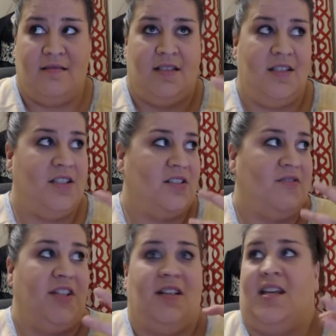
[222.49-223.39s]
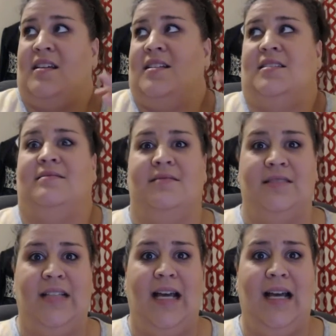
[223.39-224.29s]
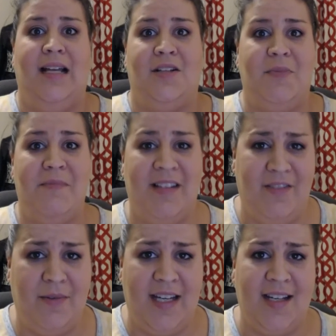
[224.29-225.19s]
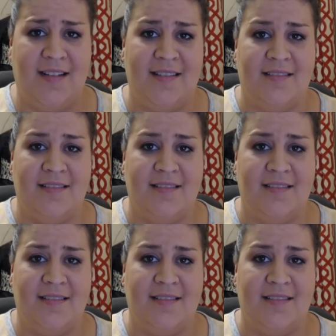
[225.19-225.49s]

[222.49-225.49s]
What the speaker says: you just feel like, there's people everywhere,